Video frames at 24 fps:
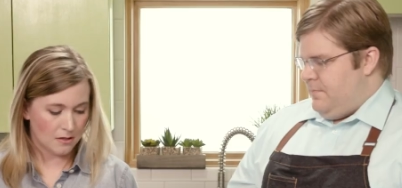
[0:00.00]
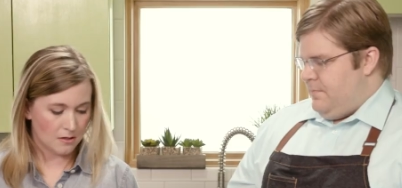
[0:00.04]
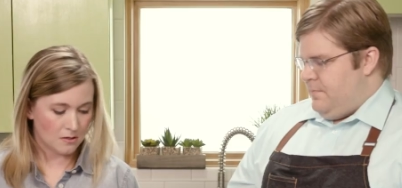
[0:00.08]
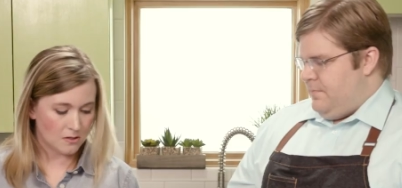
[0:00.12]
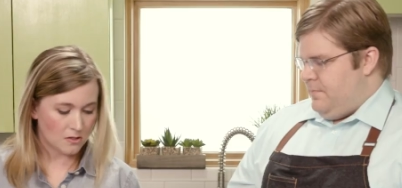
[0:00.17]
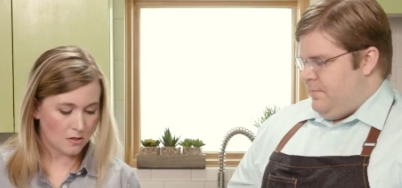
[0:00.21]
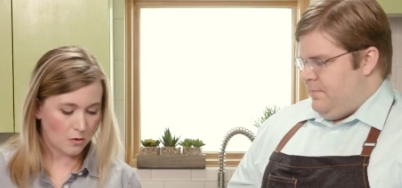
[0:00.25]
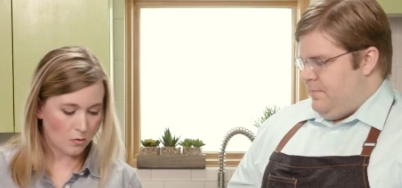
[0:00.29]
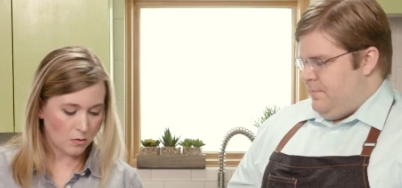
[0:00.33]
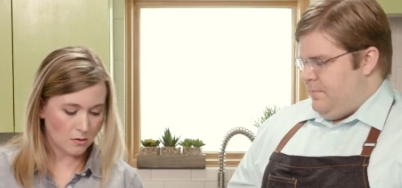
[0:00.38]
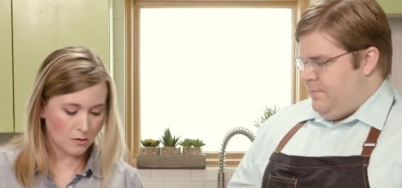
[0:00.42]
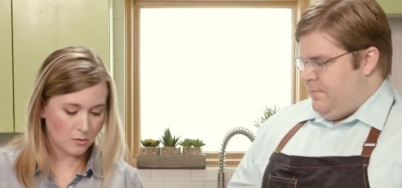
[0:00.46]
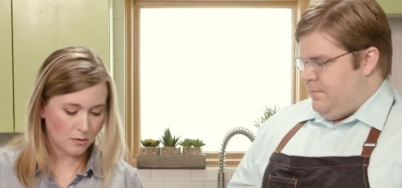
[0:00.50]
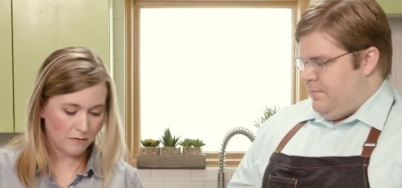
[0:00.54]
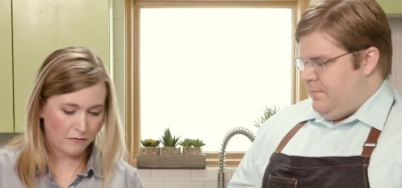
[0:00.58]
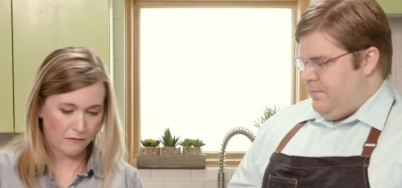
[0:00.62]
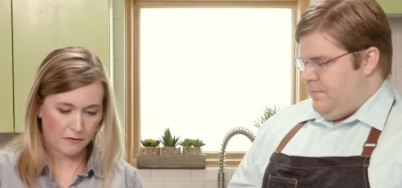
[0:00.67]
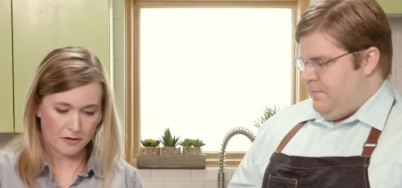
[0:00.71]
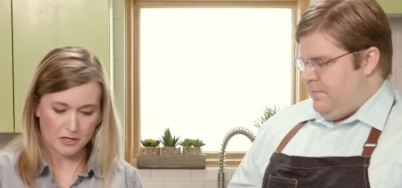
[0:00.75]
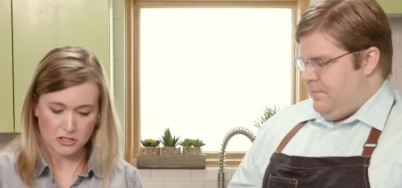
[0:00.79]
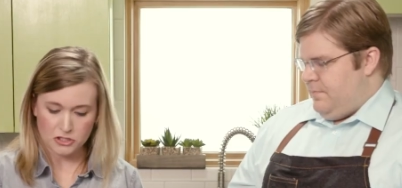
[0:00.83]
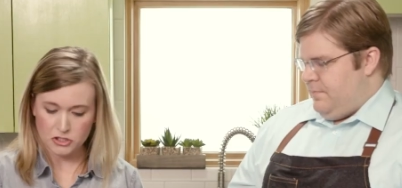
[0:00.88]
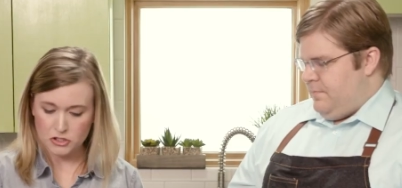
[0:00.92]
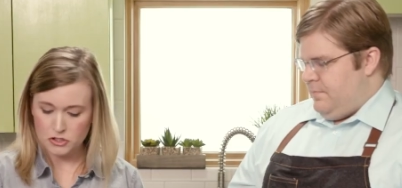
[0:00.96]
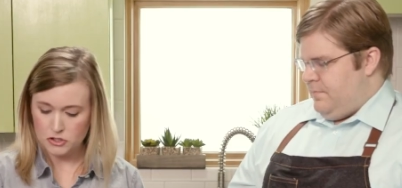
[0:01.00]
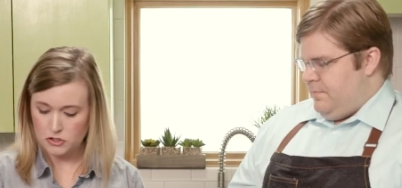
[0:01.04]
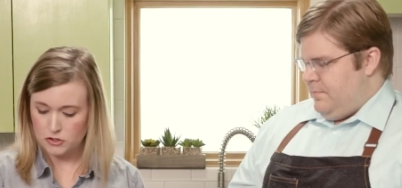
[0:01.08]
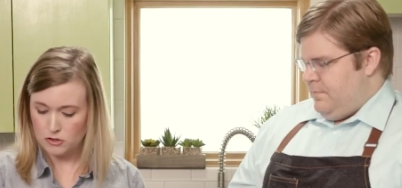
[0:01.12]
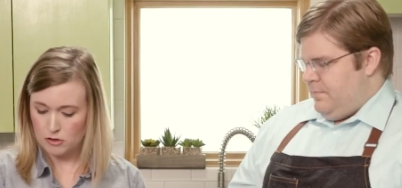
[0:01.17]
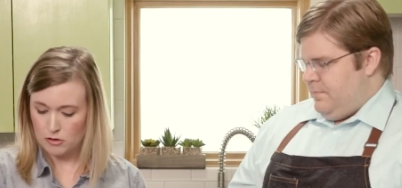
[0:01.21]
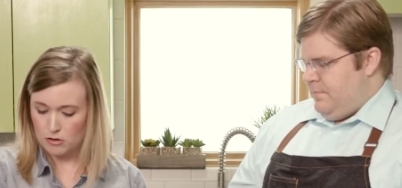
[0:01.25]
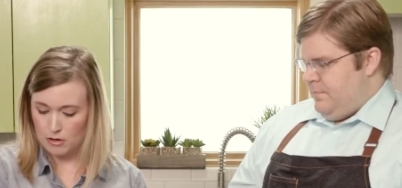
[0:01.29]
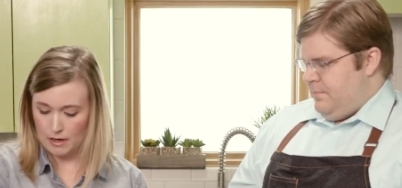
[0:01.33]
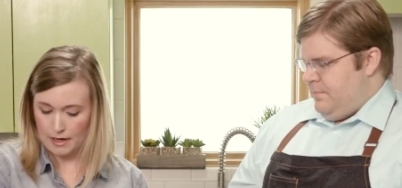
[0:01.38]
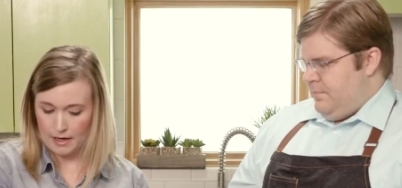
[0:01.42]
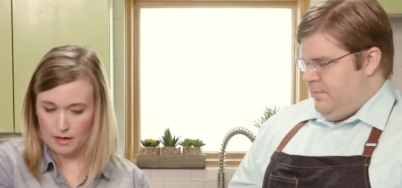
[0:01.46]
Speaker 1: So once we finish
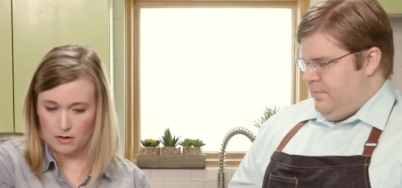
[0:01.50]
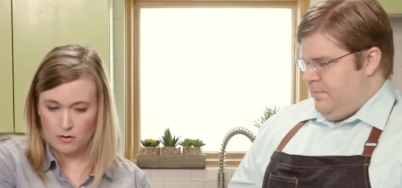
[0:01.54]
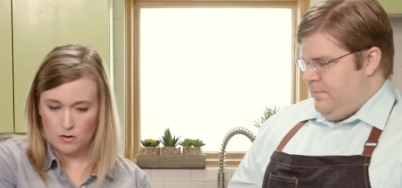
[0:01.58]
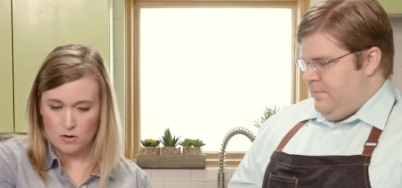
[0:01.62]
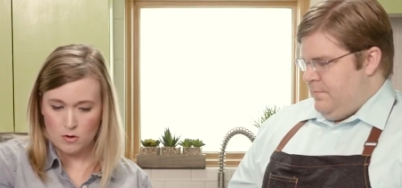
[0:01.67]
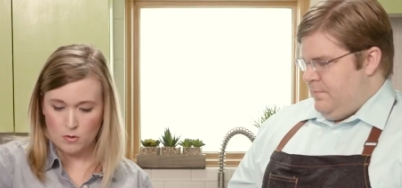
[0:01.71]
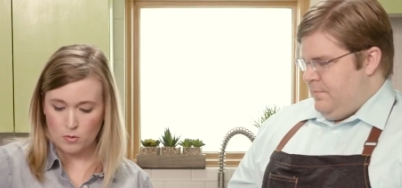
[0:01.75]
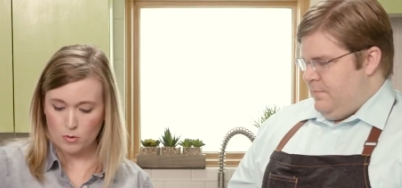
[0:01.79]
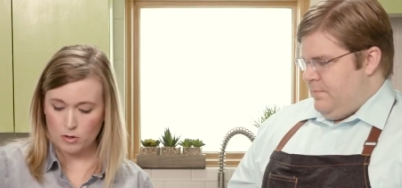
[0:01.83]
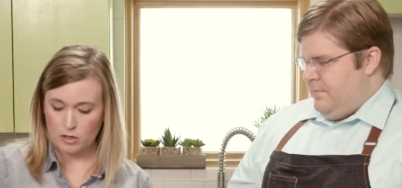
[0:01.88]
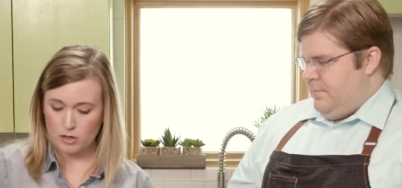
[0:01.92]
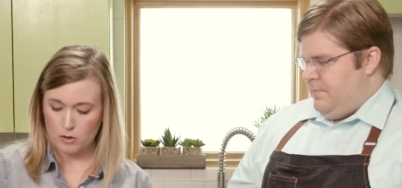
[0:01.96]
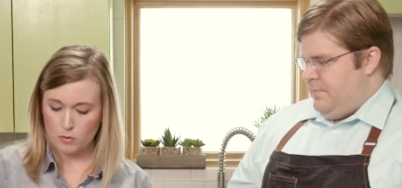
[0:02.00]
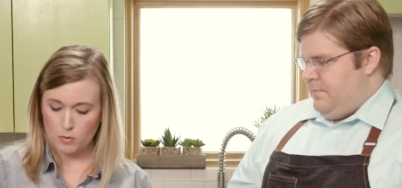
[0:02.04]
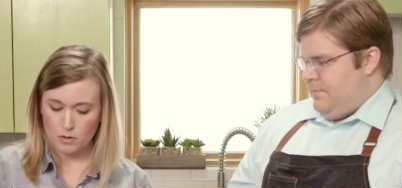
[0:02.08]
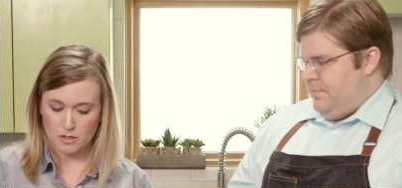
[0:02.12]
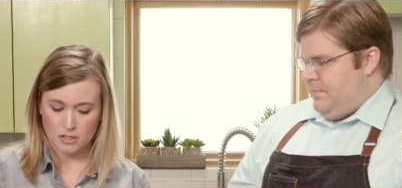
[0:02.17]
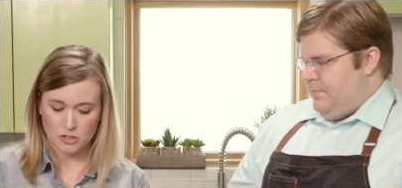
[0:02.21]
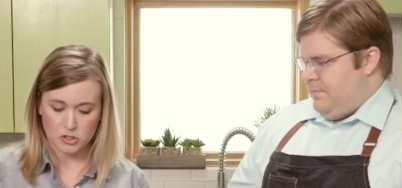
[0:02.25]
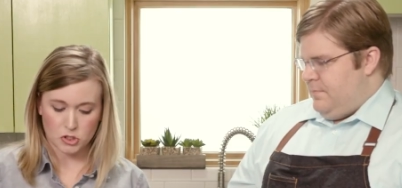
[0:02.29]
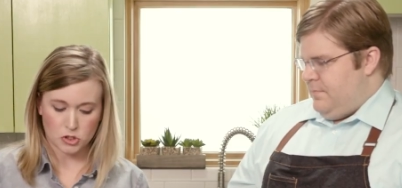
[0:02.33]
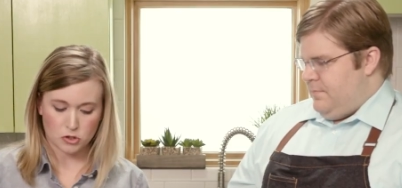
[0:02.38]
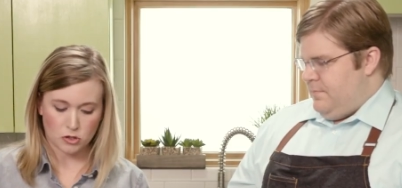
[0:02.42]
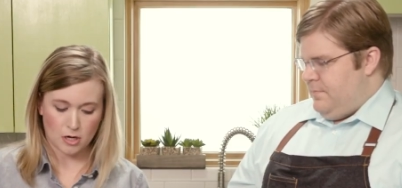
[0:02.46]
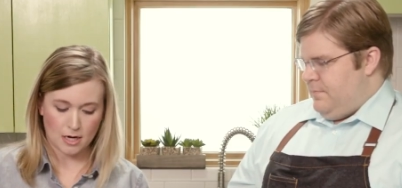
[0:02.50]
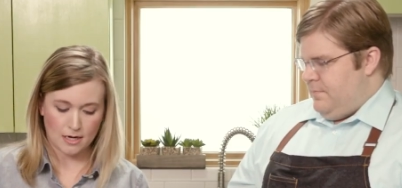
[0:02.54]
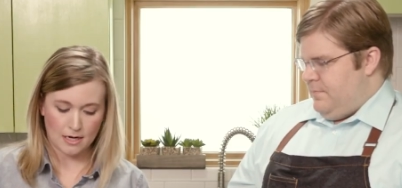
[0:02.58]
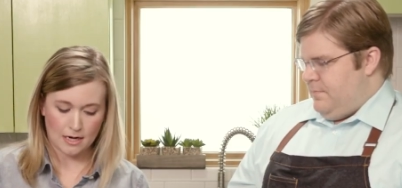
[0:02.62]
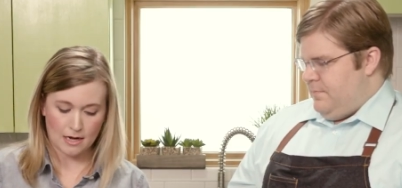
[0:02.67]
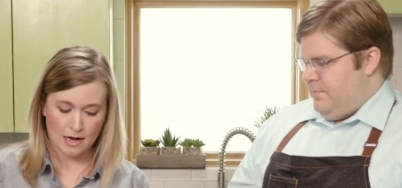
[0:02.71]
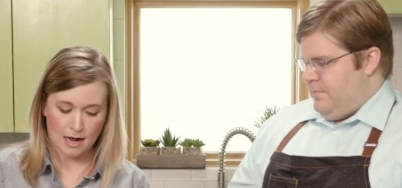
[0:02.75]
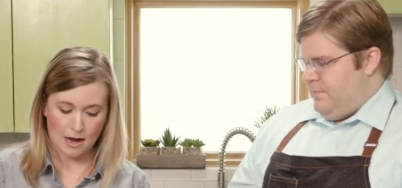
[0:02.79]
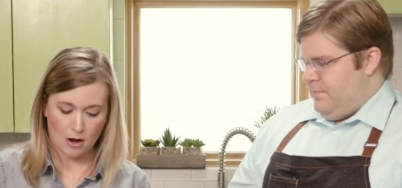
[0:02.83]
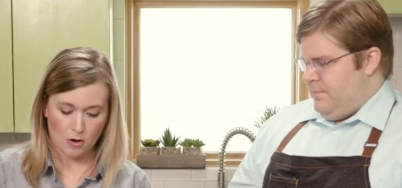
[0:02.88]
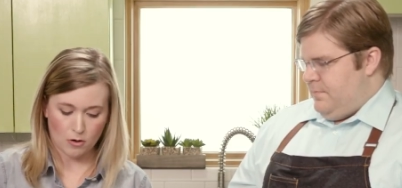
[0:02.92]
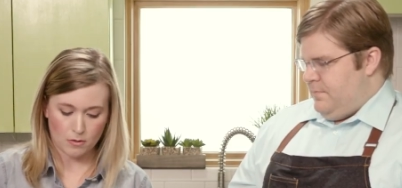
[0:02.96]
stirring, we're gonna wanna strain
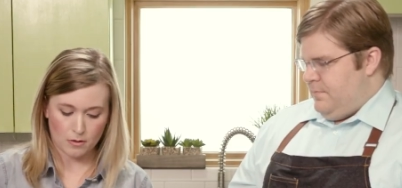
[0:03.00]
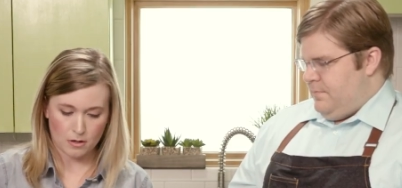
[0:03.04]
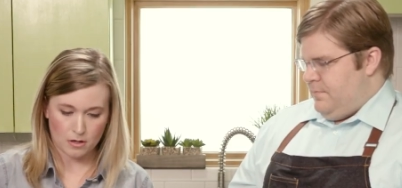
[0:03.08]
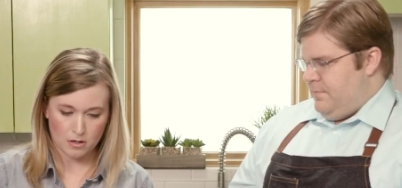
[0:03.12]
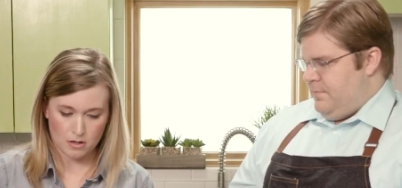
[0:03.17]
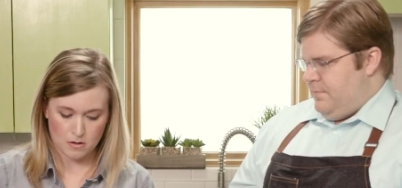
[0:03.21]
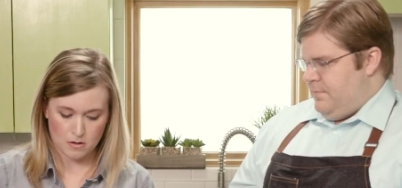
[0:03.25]
it out